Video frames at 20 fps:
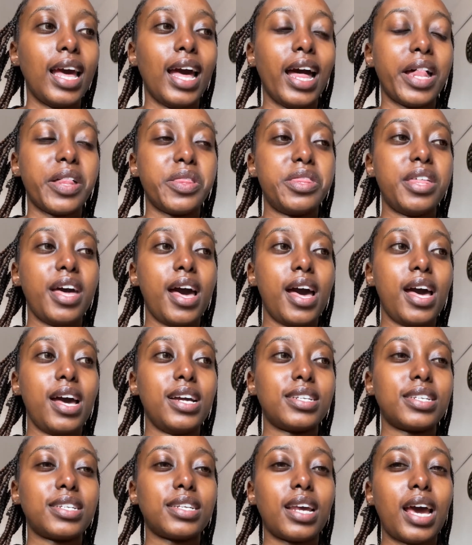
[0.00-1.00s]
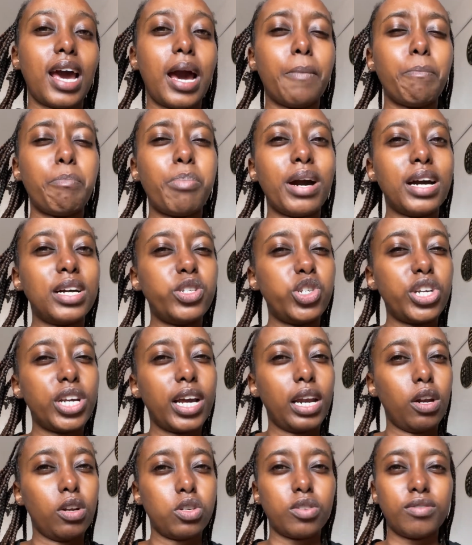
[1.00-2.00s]
that I'm purging a
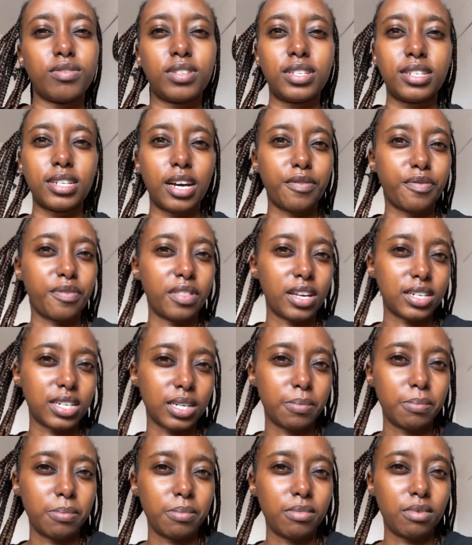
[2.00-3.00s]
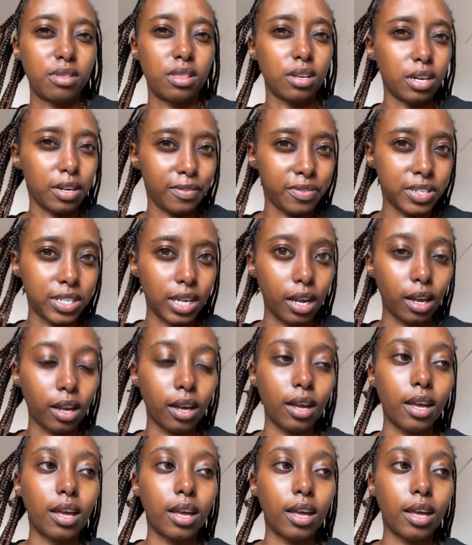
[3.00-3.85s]
lot of stuff that I'm thrifting.